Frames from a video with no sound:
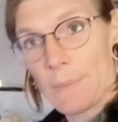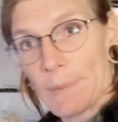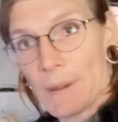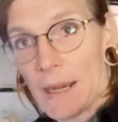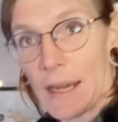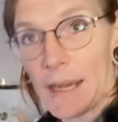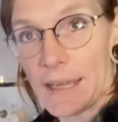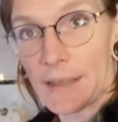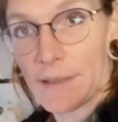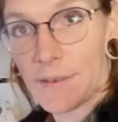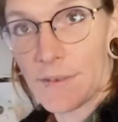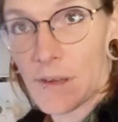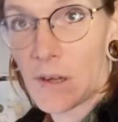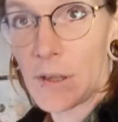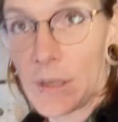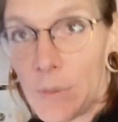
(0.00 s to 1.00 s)
Pi, and it's
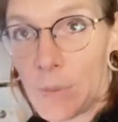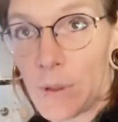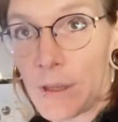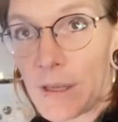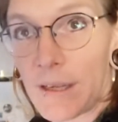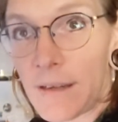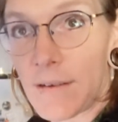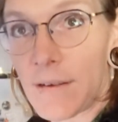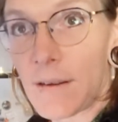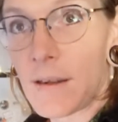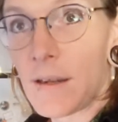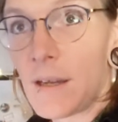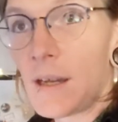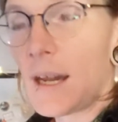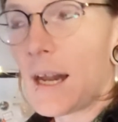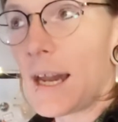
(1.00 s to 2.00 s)
already working.
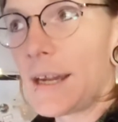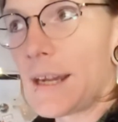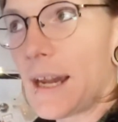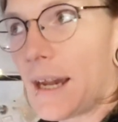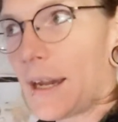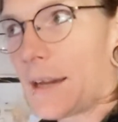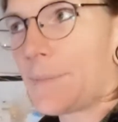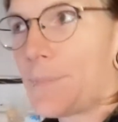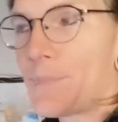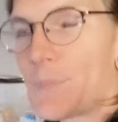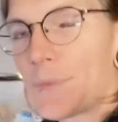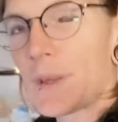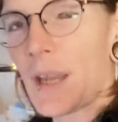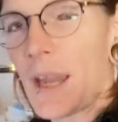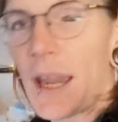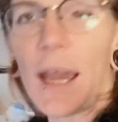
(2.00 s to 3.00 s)
I
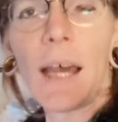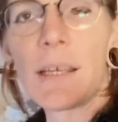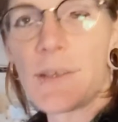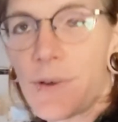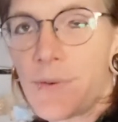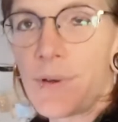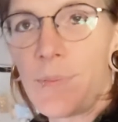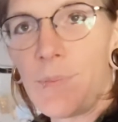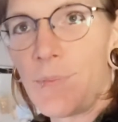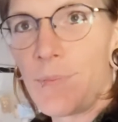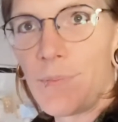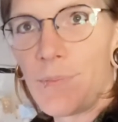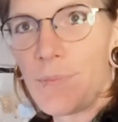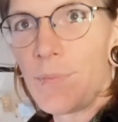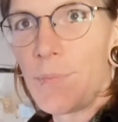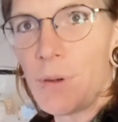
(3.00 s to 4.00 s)
had to
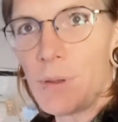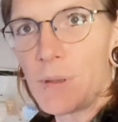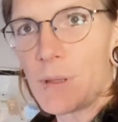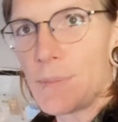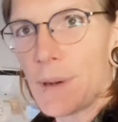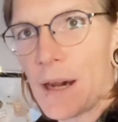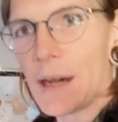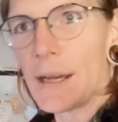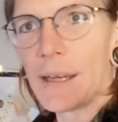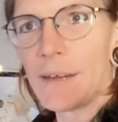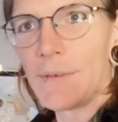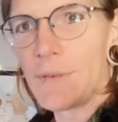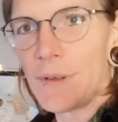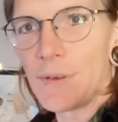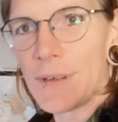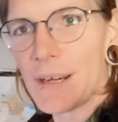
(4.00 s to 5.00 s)
reboot the Pi a
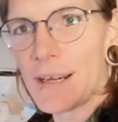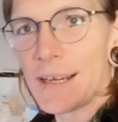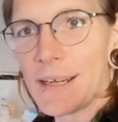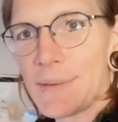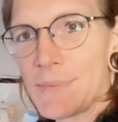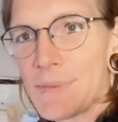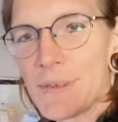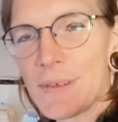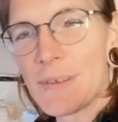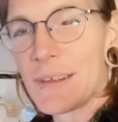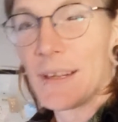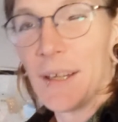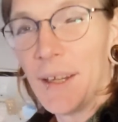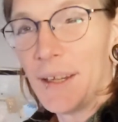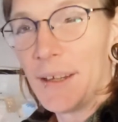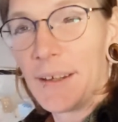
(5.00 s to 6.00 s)
few times
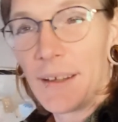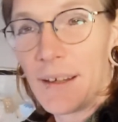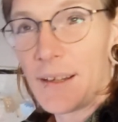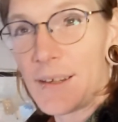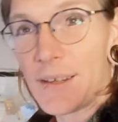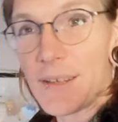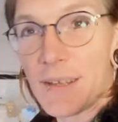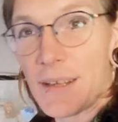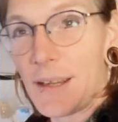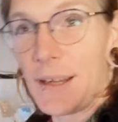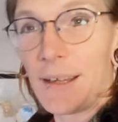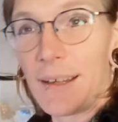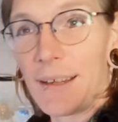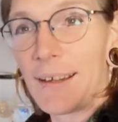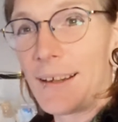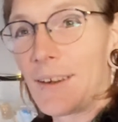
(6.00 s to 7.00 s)
because
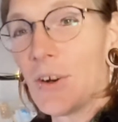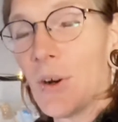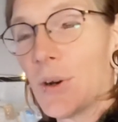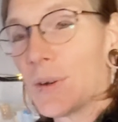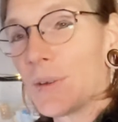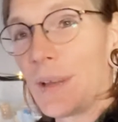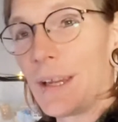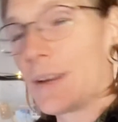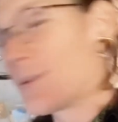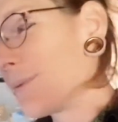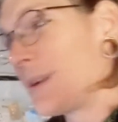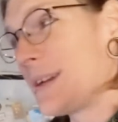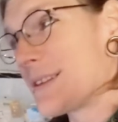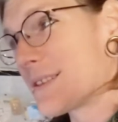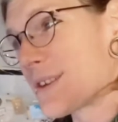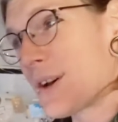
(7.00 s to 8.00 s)
like
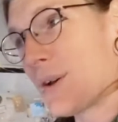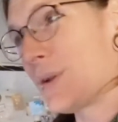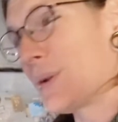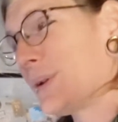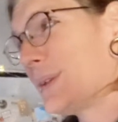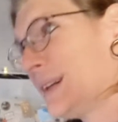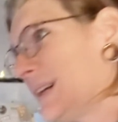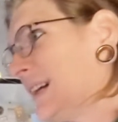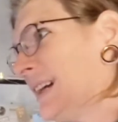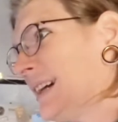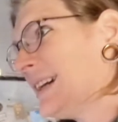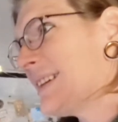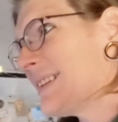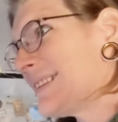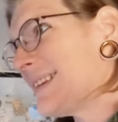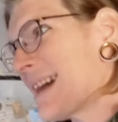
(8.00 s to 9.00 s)
reinstall
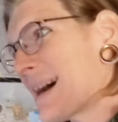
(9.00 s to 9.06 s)
the